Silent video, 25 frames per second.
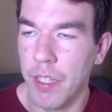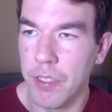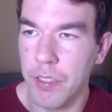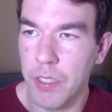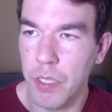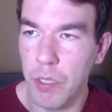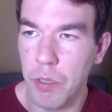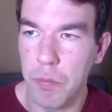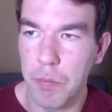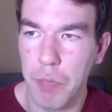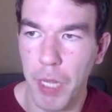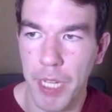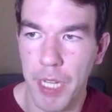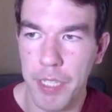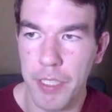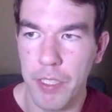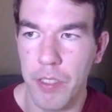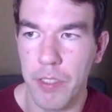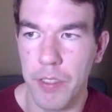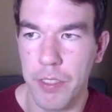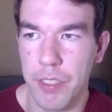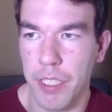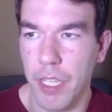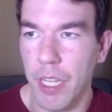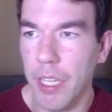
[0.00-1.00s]
So back
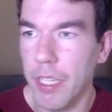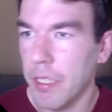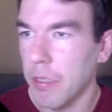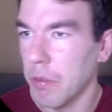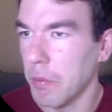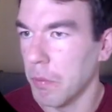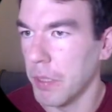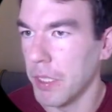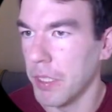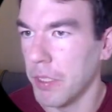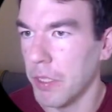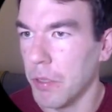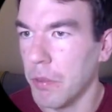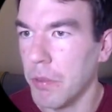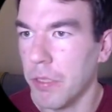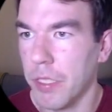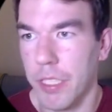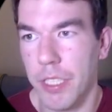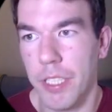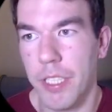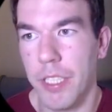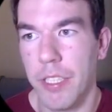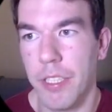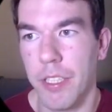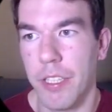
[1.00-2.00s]
in our site, we do
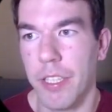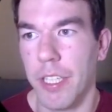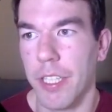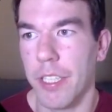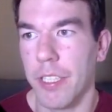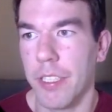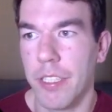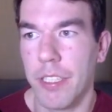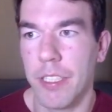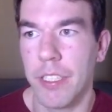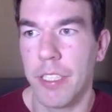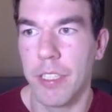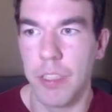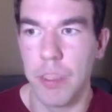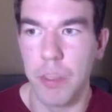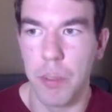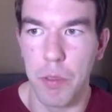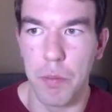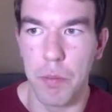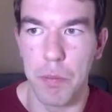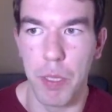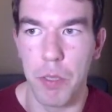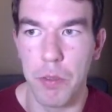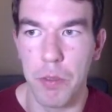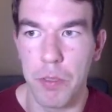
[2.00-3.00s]
see this
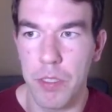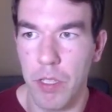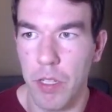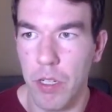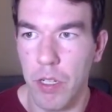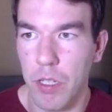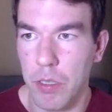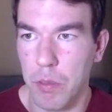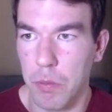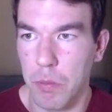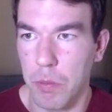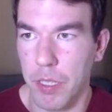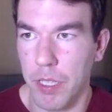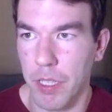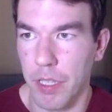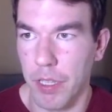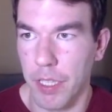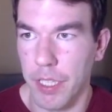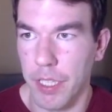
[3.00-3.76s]
go to posthog with a